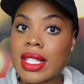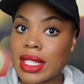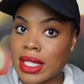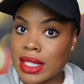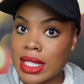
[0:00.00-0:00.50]

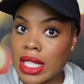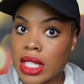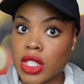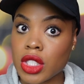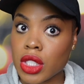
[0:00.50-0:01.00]
This
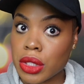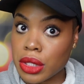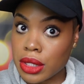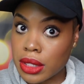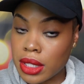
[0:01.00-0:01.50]
is
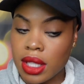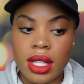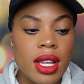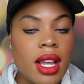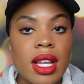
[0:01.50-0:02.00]
good.
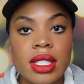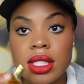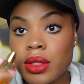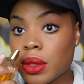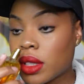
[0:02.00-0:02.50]

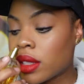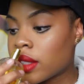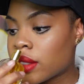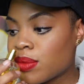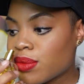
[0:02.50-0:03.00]
This is really
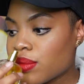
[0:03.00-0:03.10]
good.